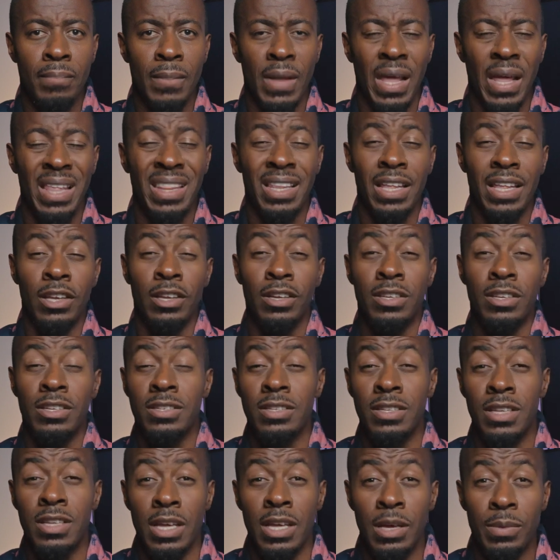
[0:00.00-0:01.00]
And then your
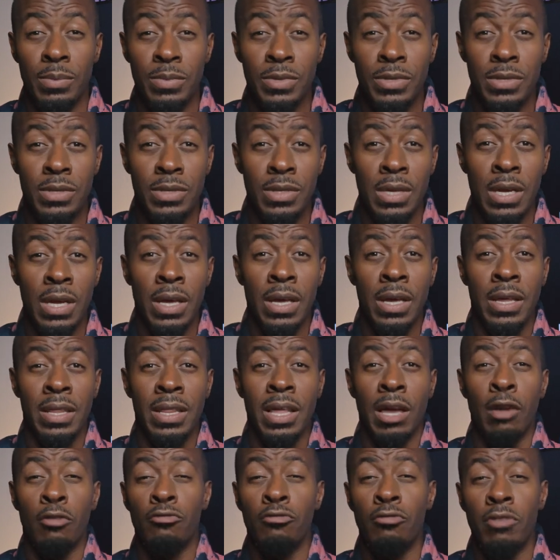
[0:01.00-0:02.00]
snips,
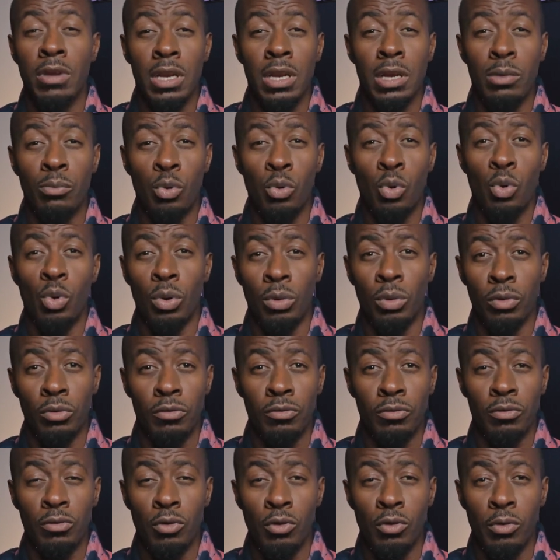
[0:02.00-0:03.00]
they're really important
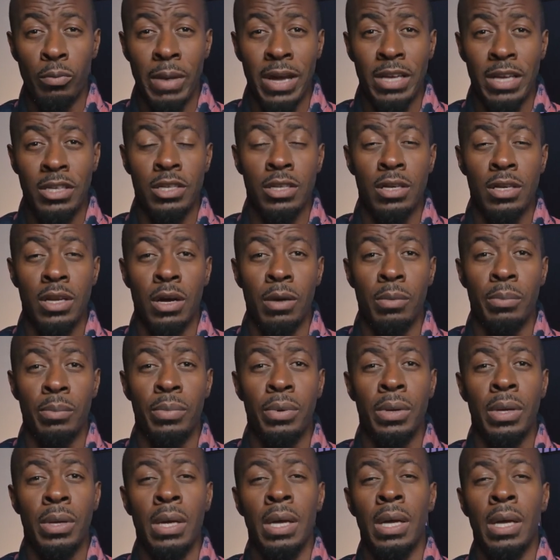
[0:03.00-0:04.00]
for matching up
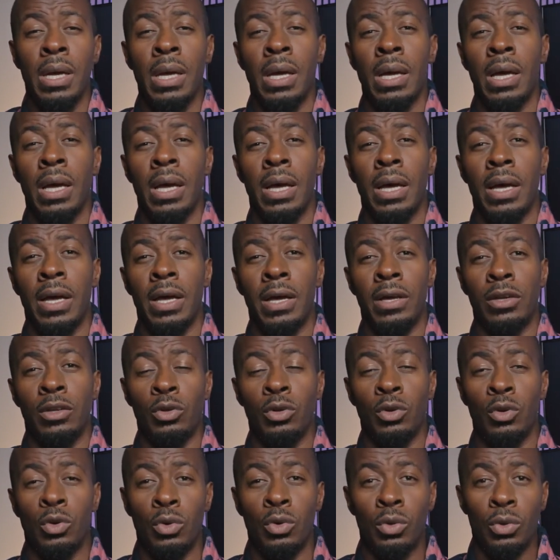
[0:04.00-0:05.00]

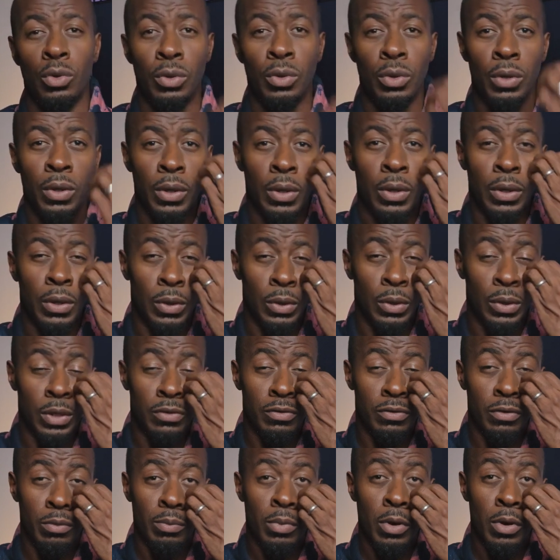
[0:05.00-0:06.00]
your
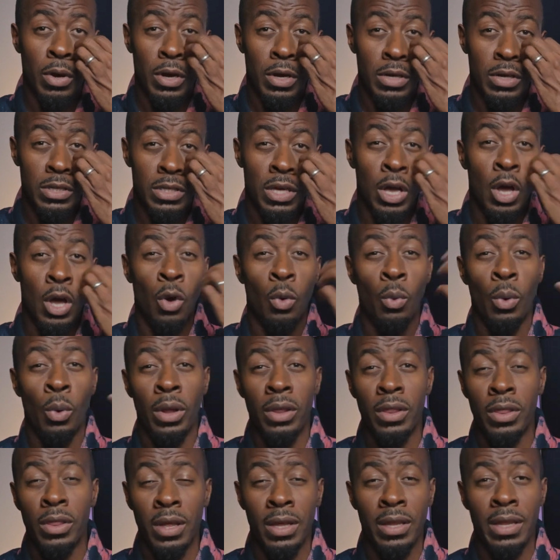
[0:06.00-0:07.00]
different parts.
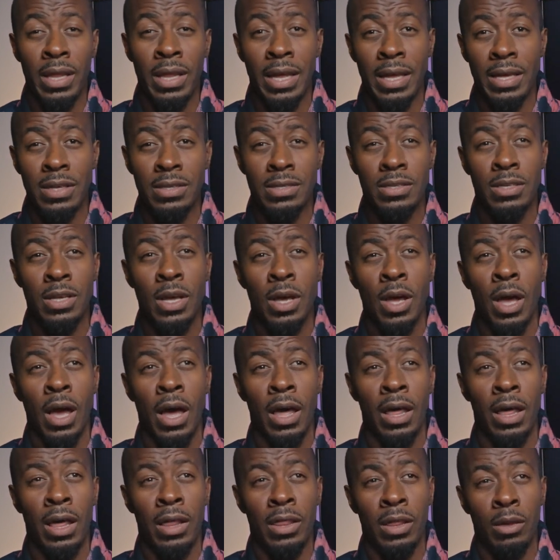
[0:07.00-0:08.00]
One thing that's
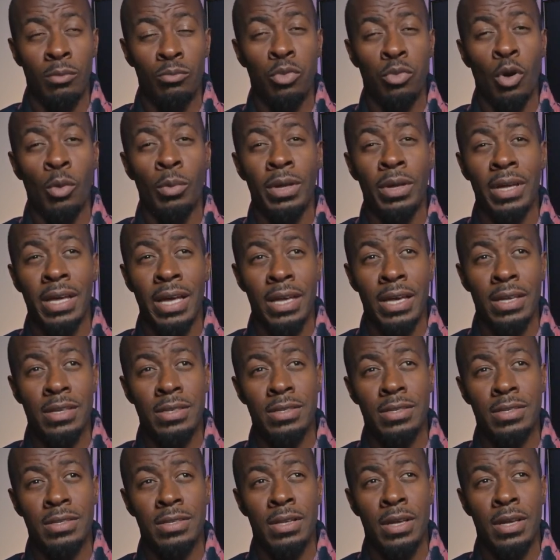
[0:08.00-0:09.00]
I think probably
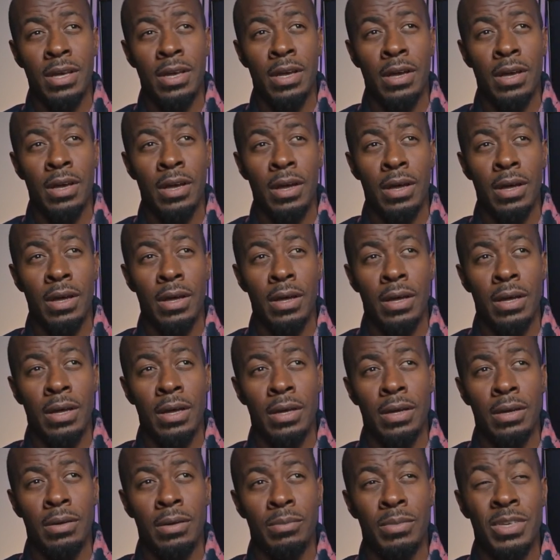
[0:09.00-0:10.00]
gets
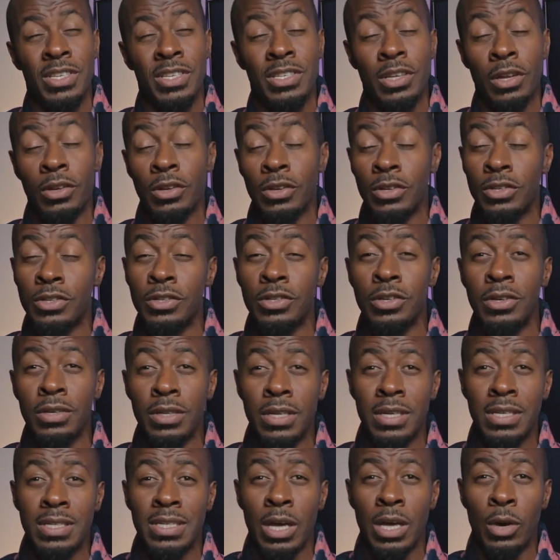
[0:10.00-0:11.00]
misunderstood
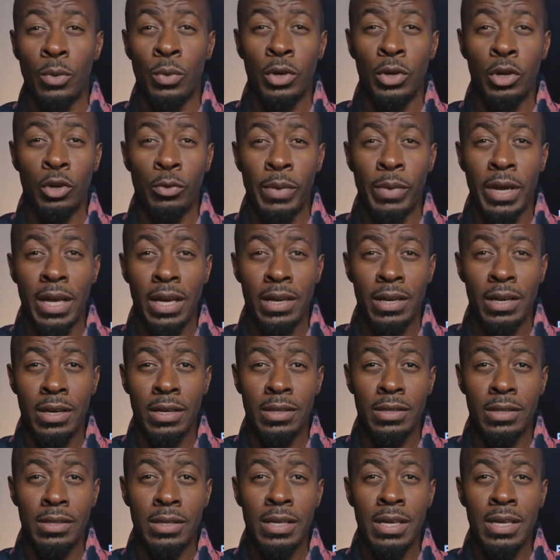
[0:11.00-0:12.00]
is that when you're
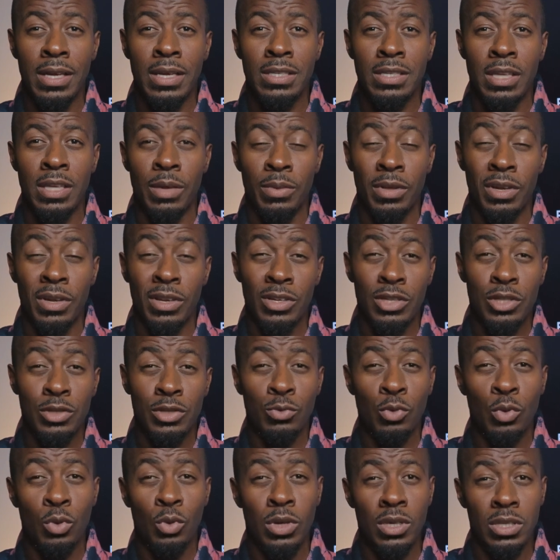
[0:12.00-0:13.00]
making something as
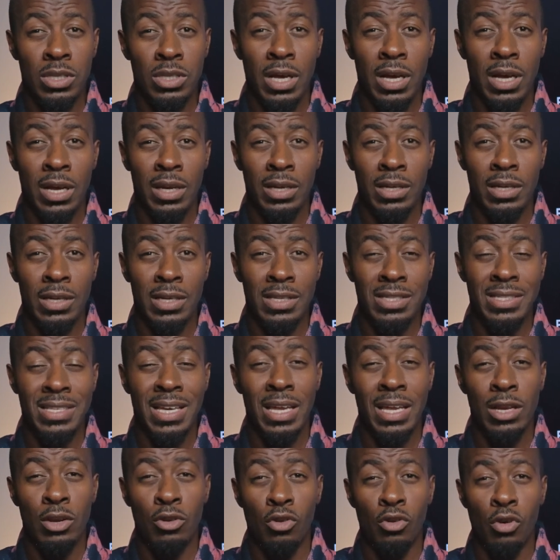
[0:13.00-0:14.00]
small as like a
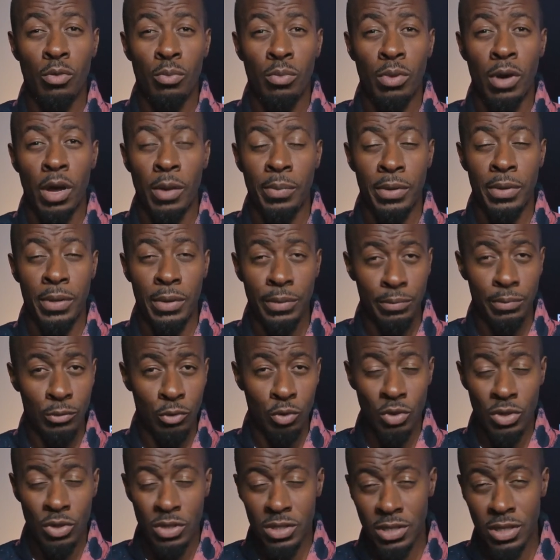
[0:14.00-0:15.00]
teddy or a puppet
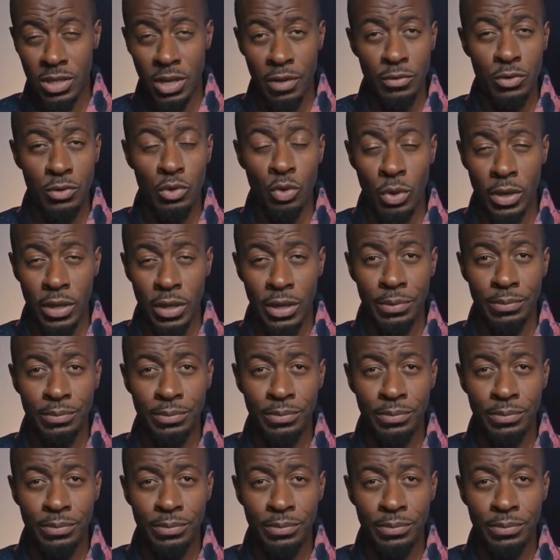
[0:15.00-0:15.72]
or a stuffed toy,